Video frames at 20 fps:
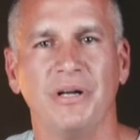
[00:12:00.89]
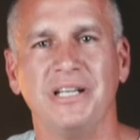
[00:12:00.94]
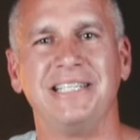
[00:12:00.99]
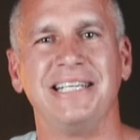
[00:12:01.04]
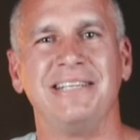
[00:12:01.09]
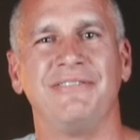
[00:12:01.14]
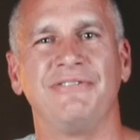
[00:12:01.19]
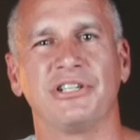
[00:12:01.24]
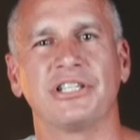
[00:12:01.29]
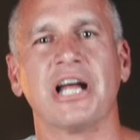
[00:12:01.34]
but as
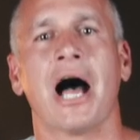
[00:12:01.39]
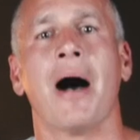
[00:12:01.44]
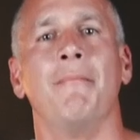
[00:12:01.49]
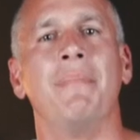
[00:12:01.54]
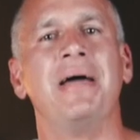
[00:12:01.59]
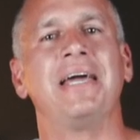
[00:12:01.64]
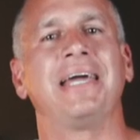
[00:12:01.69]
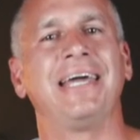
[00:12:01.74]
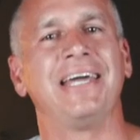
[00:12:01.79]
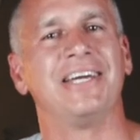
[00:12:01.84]
he
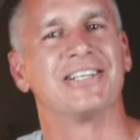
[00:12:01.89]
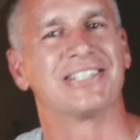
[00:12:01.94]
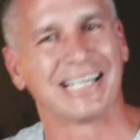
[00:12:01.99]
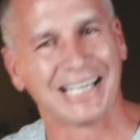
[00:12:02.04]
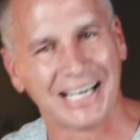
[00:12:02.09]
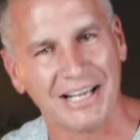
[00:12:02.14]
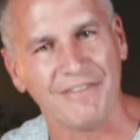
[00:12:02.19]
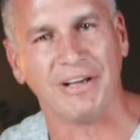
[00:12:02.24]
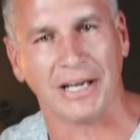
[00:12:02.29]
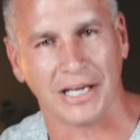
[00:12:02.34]
stopped making his
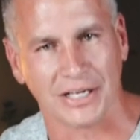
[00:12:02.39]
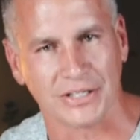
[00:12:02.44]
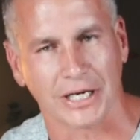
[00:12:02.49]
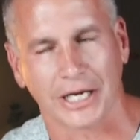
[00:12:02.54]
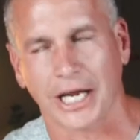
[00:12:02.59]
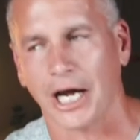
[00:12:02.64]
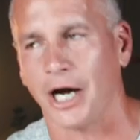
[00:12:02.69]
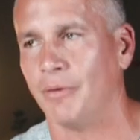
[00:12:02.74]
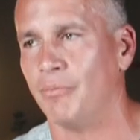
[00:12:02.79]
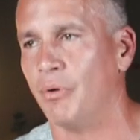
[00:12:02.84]
living as
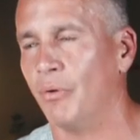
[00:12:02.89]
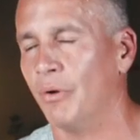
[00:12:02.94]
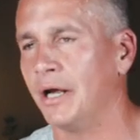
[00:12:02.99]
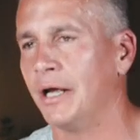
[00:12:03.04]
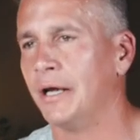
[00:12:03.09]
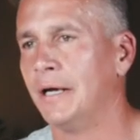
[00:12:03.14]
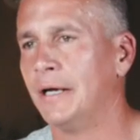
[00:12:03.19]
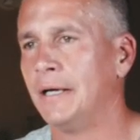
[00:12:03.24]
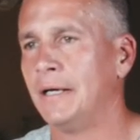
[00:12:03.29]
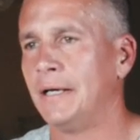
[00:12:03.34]
a
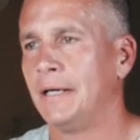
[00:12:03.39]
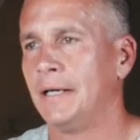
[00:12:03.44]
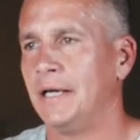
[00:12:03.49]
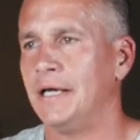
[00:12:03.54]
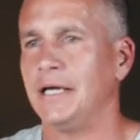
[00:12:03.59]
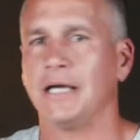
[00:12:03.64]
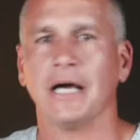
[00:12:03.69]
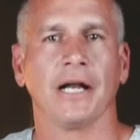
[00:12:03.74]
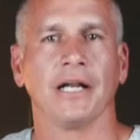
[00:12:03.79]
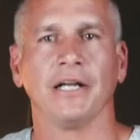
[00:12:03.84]
cowboy,
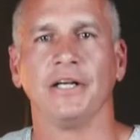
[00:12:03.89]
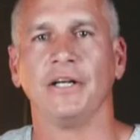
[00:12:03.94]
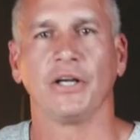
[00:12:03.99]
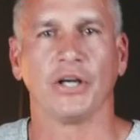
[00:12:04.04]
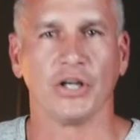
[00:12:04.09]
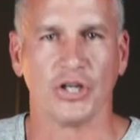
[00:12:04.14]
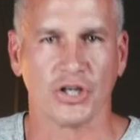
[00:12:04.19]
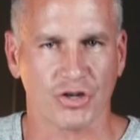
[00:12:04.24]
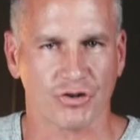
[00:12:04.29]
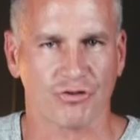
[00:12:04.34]
he got into
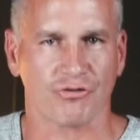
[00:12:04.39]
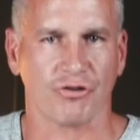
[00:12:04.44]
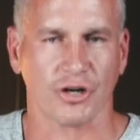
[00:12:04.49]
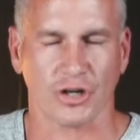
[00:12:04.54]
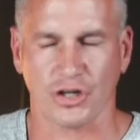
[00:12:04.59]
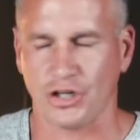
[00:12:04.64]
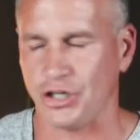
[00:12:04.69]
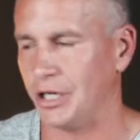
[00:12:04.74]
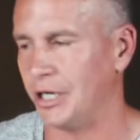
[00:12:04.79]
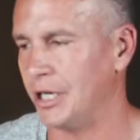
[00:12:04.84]

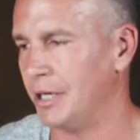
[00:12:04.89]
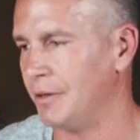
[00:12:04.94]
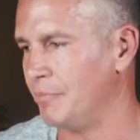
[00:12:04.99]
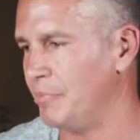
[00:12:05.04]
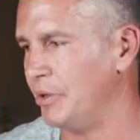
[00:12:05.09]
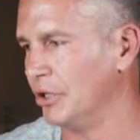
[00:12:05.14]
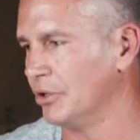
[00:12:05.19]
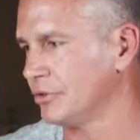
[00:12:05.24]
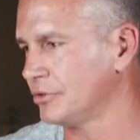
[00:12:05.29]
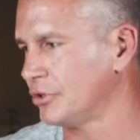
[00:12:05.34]
construction
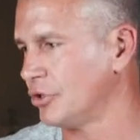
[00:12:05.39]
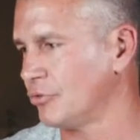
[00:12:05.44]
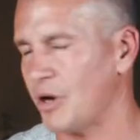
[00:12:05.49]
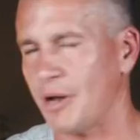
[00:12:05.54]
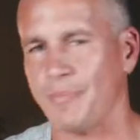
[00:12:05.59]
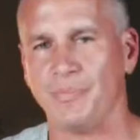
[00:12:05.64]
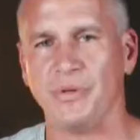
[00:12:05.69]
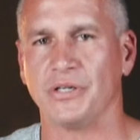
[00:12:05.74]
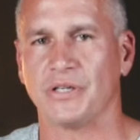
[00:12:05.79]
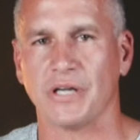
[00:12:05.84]
and built the
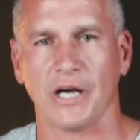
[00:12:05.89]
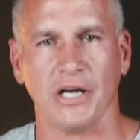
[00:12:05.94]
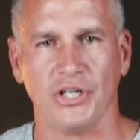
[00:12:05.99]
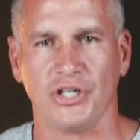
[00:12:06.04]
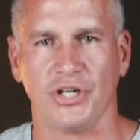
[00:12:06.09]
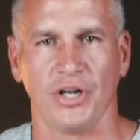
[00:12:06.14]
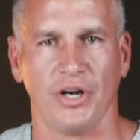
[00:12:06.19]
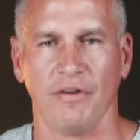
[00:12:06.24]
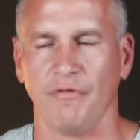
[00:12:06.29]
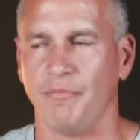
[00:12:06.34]

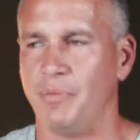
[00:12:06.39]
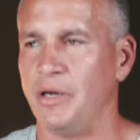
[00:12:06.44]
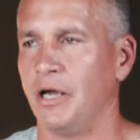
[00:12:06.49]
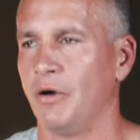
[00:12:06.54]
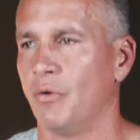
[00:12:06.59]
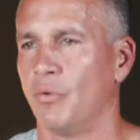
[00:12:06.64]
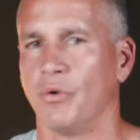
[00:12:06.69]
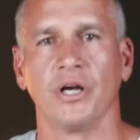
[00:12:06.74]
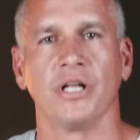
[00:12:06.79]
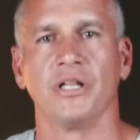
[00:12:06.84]
reputation of
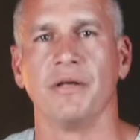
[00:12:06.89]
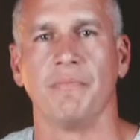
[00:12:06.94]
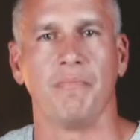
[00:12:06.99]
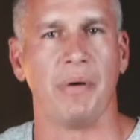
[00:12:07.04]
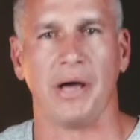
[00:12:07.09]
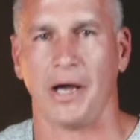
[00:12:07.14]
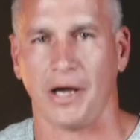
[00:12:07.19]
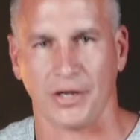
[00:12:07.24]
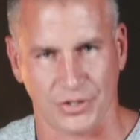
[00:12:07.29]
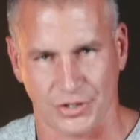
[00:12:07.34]
being one of the
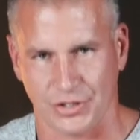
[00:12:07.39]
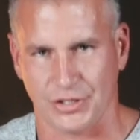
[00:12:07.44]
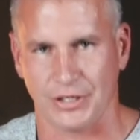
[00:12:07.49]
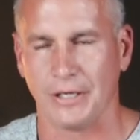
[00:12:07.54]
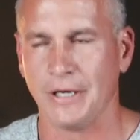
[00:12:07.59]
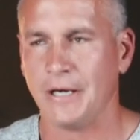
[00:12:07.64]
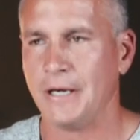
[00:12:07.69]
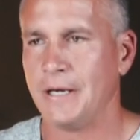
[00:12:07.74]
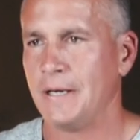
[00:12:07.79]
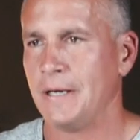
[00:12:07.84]

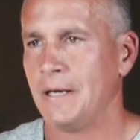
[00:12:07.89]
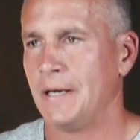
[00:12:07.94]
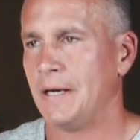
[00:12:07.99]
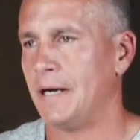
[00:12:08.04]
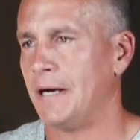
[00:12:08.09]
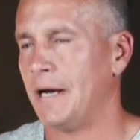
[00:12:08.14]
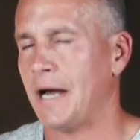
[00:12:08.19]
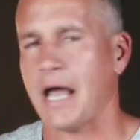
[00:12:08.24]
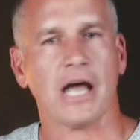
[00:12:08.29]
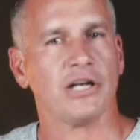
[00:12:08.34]
best
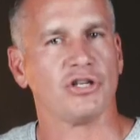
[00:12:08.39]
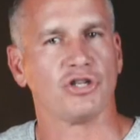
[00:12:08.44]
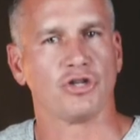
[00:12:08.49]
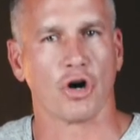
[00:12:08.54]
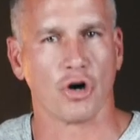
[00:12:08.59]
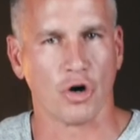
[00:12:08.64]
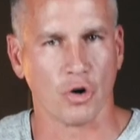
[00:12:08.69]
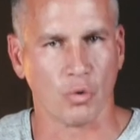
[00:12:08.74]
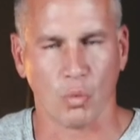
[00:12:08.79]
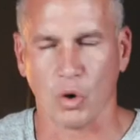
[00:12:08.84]
uh, at
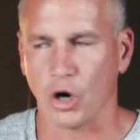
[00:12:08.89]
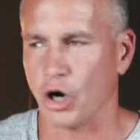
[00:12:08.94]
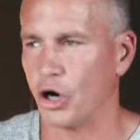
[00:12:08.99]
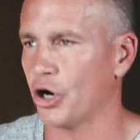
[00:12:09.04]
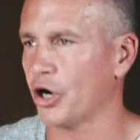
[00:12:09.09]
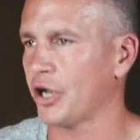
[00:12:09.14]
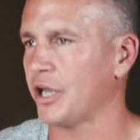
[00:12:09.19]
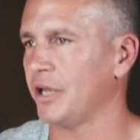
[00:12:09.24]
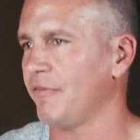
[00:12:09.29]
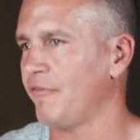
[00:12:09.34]
dirt
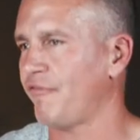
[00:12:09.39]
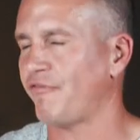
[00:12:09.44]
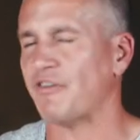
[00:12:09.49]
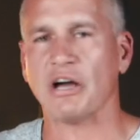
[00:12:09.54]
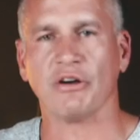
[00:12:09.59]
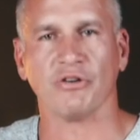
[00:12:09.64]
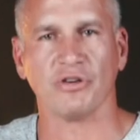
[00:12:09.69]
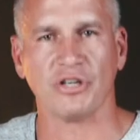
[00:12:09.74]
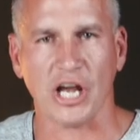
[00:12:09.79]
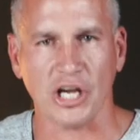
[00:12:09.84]
work and
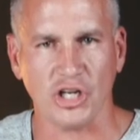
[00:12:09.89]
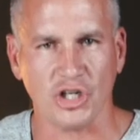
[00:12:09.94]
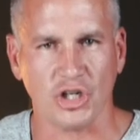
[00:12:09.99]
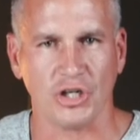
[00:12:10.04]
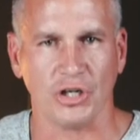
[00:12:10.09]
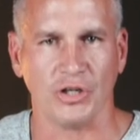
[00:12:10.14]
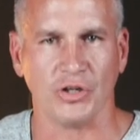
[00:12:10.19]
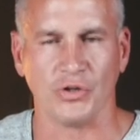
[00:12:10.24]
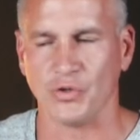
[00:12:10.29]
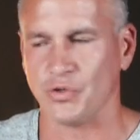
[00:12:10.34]

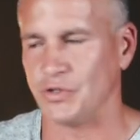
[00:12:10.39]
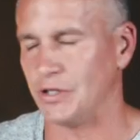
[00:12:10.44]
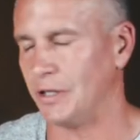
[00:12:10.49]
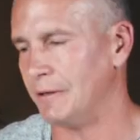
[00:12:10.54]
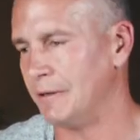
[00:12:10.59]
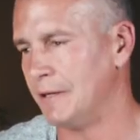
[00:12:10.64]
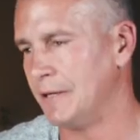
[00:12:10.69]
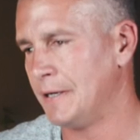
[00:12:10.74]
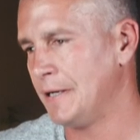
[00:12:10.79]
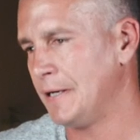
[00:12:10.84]
foundations.
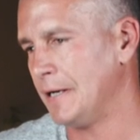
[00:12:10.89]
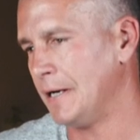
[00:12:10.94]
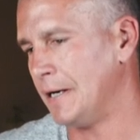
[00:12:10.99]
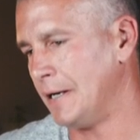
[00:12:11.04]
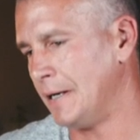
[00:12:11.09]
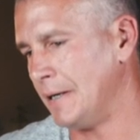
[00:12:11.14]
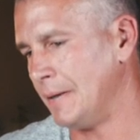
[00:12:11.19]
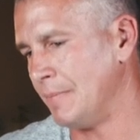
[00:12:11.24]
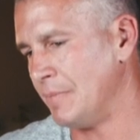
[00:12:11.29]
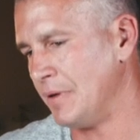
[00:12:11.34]
And
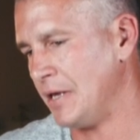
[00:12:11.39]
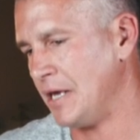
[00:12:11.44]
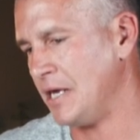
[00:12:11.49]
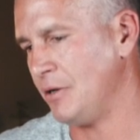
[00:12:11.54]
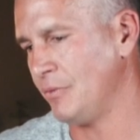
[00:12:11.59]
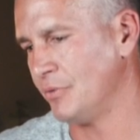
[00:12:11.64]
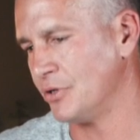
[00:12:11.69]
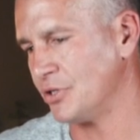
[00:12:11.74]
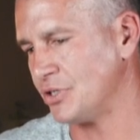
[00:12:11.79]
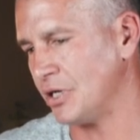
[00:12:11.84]
um,
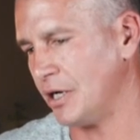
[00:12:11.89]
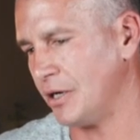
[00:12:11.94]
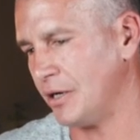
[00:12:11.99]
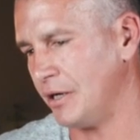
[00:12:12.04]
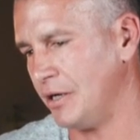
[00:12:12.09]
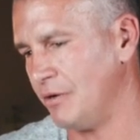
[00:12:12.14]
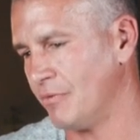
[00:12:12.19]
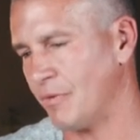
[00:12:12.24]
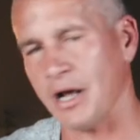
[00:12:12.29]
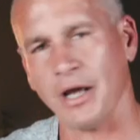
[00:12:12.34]
he, was,
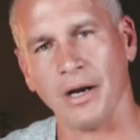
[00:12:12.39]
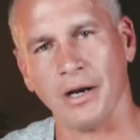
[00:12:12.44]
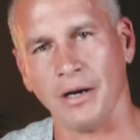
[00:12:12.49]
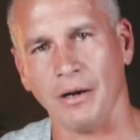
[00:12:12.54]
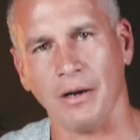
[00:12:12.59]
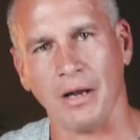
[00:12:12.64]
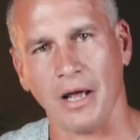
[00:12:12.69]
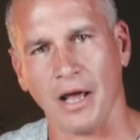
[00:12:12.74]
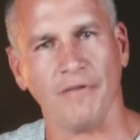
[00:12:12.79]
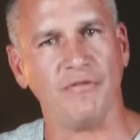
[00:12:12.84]
uh, he
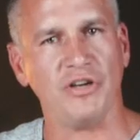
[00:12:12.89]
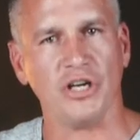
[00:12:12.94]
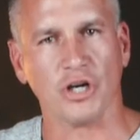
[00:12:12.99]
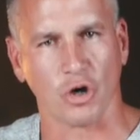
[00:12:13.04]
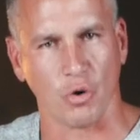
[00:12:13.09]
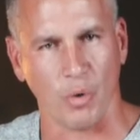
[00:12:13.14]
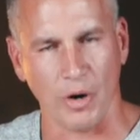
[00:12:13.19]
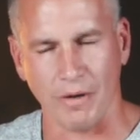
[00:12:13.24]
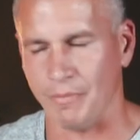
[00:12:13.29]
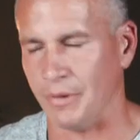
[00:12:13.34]
ran heavy
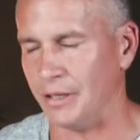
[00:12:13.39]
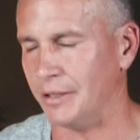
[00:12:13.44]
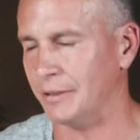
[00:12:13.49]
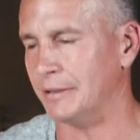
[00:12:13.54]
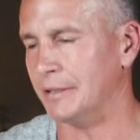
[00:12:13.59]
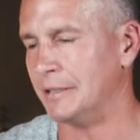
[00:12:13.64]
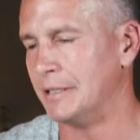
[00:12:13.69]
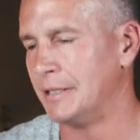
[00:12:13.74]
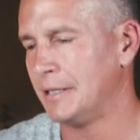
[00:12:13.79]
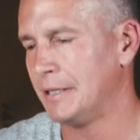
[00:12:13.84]

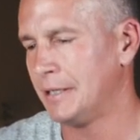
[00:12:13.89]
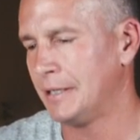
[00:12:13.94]
equipment.